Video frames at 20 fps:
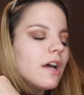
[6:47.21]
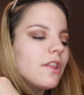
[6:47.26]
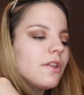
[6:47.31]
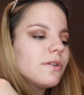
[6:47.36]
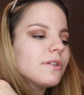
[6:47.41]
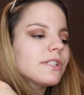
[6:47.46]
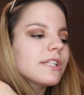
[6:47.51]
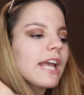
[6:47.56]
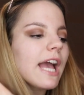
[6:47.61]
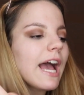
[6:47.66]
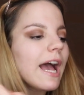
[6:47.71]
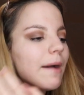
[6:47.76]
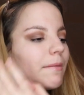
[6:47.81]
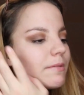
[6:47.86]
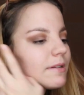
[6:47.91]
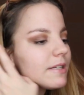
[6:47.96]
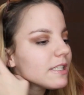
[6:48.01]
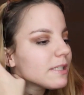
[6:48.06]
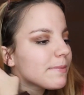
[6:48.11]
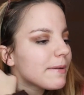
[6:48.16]
there was
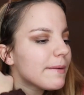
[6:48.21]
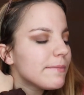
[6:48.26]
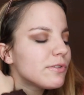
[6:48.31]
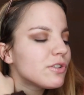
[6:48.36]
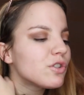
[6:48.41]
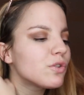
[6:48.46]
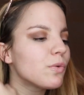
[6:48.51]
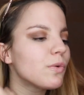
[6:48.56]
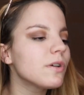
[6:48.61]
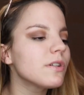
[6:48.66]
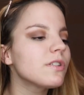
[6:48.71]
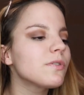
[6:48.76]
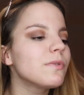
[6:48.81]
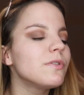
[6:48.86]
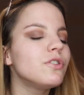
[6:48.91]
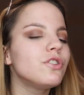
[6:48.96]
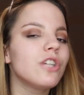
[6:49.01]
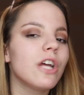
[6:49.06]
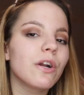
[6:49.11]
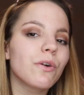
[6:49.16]
cabinets, but I'm short, so
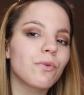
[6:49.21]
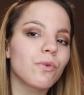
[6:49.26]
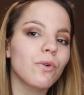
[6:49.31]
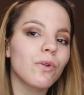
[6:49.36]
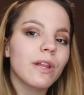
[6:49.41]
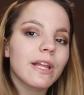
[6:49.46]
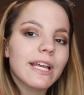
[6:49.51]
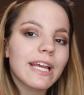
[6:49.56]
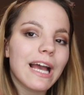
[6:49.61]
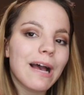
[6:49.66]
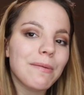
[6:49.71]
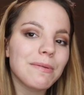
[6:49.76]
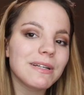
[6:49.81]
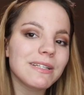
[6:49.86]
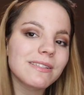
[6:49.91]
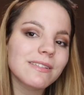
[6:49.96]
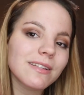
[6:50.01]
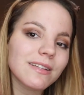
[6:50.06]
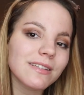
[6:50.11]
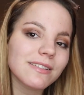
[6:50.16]
in general, like,
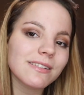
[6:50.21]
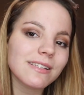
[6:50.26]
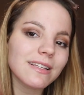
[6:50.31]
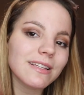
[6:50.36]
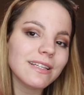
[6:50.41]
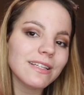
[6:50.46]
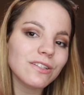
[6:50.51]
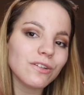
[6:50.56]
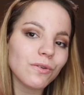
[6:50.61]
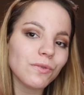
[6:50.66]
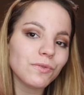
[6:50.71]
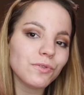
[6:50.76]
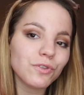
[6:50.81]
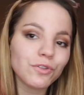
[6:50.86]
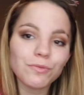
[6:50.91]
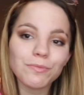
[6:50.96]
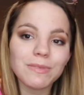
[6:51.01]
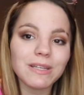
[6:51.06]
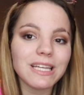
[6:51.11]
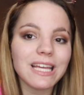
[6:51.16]
cabinets to the ceiling don't
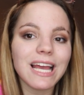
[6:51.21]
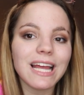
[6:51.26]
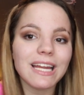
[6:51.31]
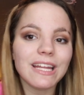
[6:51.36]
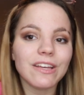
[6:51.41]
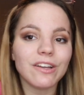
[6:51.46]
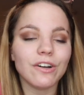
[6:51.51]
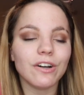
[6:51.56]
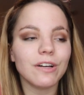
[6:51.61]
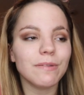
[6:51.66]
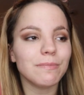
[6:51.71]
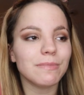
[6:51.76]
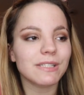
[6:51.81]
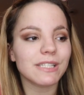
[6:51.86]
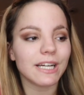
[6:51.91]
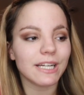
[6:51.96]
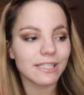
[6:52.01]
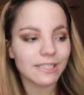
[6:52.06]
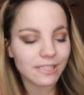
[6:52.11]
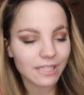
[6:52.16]
do me any good
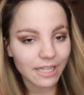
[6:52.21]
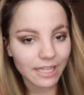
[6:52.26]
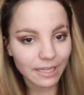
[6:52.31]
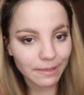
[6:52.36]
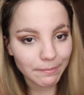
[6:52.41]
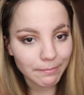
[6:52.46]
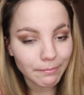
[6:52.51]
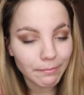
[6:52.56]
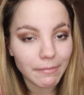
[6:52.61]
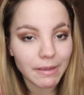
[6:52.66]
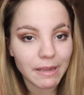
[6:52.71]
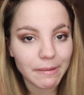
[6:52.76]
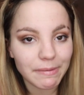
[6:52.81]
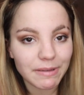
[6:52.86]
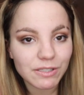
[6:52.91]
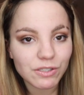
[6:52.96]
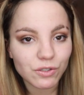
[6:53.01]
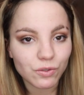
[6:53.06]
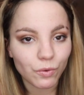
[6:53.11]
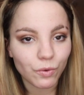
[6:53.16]
besides like
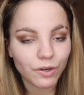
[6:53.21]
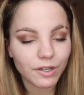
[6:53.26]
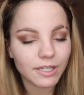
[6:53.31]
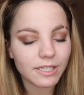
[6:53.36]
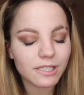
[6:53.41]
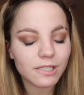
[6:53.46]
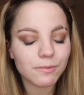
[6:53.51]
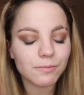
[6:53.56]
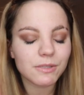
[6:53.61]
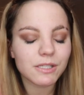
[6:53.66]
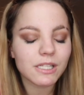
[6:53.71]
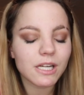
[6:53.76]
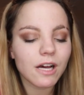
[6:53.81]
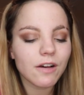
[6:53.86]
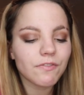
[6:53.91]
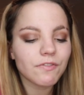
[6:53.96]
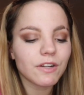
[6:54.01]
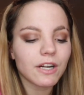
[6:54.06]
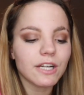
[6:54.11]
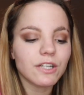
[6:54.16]
maybe storing some
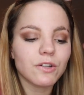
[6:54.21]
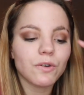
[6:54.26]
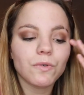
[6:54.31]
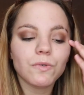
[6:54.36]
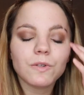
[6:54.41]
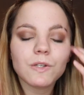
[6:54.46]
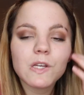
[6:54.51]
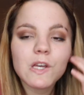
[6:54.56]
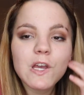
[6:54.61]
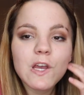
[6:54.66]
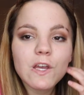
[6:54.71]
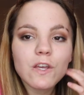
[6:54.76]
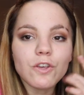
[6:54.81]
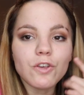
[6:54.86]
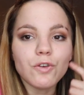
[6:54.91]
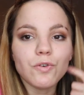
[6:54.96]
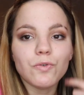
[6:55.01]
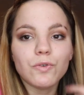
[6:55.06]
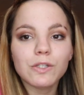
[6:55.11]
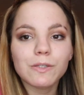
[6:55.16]
stuff that I don't
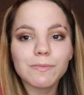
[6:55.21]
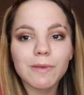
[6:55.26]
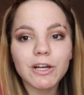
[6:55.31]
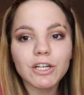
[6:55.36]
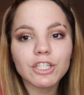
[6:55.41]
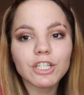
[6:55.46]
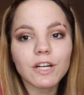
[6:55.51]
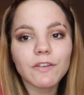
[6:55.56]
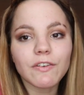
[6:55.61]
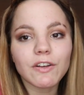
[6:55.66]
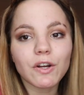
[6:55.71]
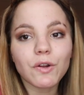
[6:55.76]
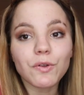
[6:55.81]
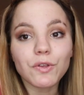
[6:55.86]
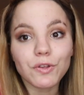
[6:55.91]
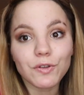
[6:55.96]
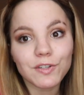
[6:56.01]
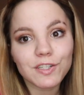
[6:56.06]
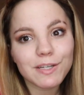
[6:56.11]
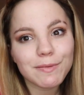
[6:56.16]
use much, and if I
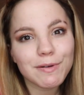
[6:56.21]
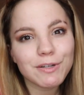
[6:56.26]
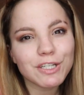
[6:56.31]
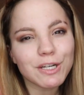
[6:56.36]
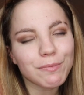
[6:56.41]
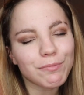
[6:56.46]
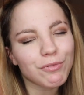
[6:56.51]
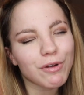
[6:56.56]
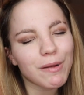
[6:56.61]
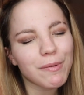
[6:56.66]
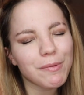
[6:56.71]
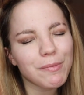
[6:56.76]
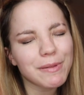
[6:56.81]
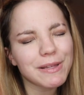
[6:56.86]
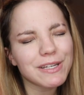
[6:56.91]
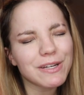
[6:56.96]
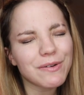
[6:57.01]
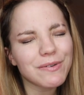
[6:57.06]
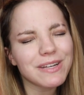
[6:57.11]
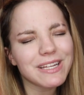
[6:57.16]
don't use it much, I probably
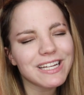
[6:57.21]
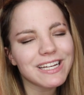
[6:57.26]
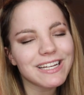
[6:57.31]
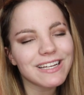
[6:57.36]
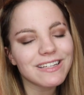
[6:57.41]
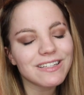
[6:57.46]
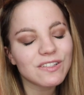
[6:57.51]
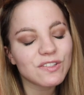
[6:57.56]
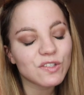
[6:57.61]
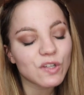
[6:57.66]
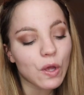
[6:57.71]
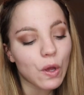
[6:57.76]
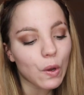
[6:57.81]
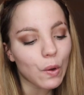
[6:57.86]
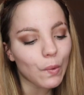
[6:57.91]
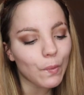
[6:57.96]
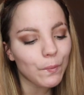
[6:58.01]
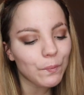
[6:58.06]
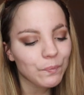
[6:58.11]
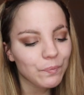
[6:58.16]

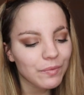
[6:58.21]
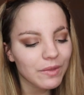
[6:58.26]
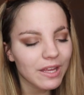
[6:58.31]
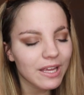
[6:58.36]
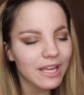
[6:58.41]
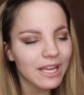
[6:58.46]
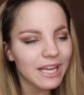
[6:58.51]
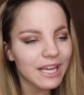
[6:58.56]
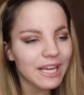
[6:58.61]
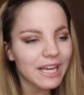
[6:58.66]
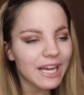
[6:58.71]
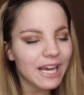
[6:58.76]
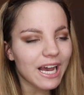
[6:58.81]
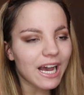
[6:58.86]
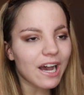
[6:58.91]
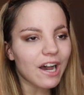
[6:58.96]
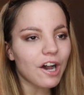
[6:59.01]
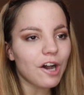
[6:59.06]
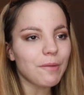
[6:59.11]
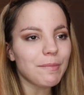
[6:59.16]
so
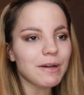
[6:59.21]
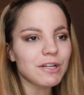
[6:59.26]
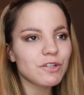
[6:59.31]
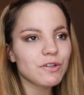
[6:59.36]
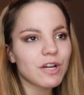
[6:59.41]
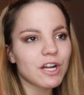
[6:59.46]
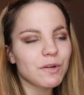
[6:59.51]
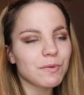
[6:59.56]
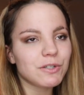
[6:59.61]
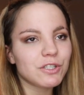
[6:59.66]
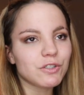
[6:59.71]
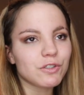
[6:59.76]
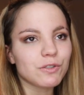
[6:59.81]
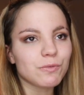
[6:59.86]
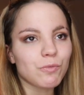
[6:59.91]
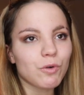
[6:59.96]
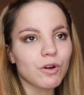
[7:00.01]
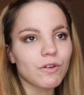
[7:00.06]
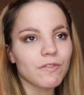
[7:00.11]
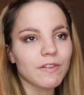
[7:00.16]
I do kind of wish there
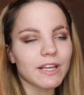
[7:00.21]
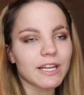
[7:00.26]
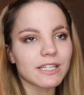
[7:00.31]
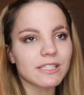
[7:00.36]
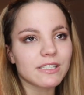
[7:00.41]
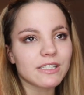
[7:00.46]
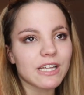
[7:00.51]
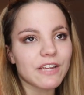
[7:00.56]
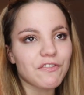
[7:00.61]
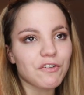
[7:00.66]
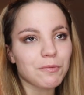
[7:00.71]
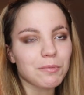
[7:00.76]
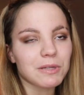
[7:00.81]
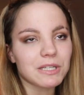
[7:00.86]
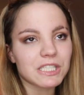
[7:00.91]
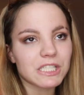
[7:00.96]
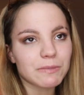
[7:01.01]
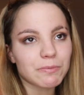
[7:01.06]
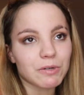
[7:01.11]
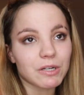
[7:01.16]
was more of like a safer
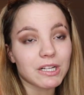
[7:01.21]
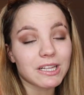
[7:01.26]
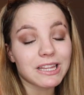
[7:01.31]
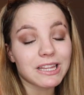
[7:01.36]
place to put